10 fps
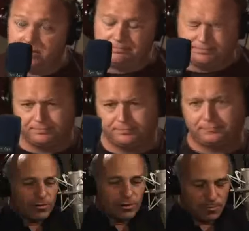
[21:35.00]
us. Okay, so
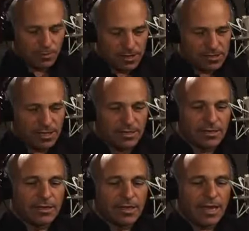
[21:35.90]
I met with the president.
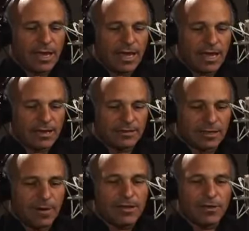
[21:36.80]
And
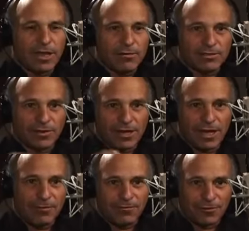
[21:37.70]
uh, by the way, that was
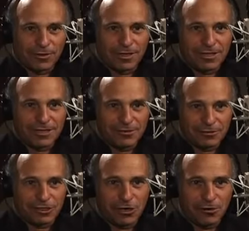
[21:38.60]
very helpful, the
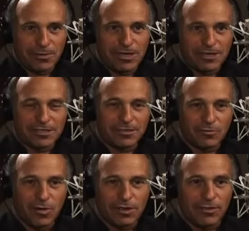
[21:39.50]
your show, because it,
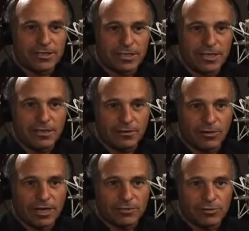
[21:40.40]
one of the things that he
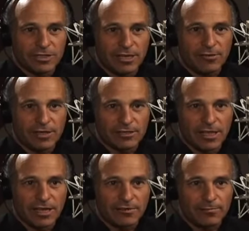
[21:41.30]
credits with saving
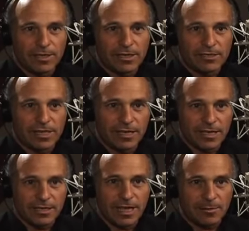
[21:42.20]
his life, because they
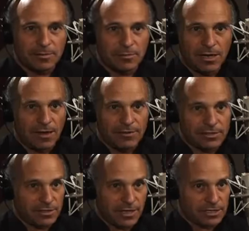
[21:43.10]
kidnapped him, and
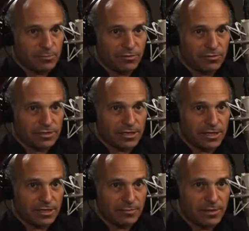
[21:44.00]
obviously the next move was to
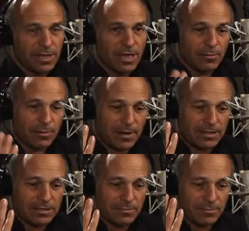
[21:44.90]
kill him. But
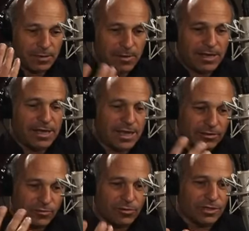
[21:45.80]
by, but by getting
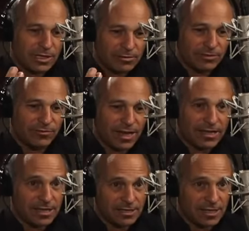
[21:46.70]
out the word that he was in
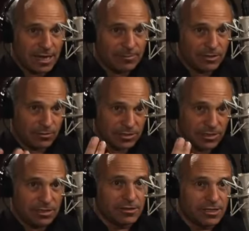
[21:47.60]
fact kidnapped, that it was
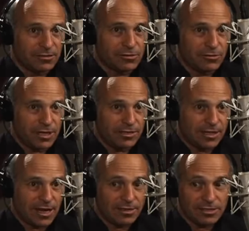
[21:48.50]
an illegal coup
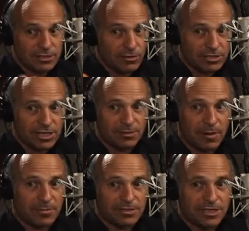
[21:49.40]
d'etat, the U.S. State
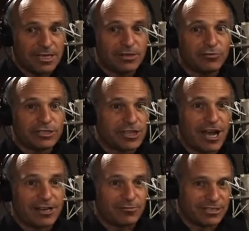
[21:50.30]
Department said he had
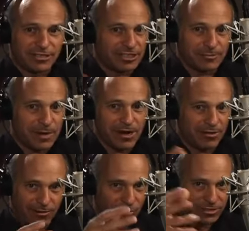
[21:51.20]
resigned, was in
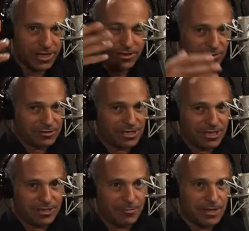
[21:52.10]
despair, and of course they're going to
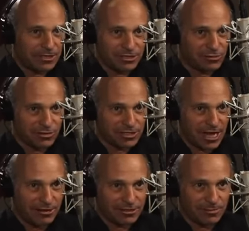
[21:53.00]
say he committed
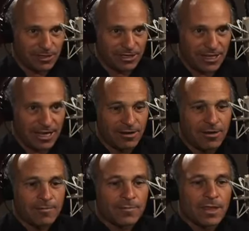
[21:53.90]
suicide or something like that.
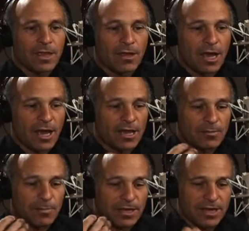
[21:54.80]
Uh,
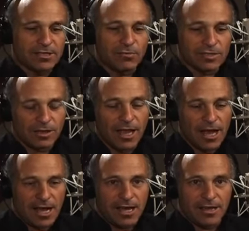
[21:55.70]
because it was a
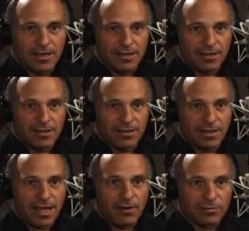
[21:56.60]
lie
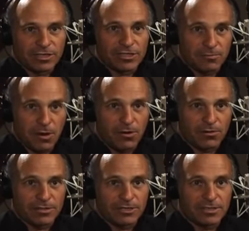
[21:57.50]
and it was
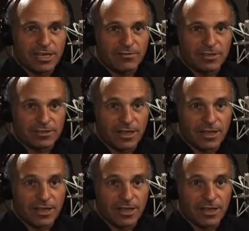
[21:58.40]
exposed, it saved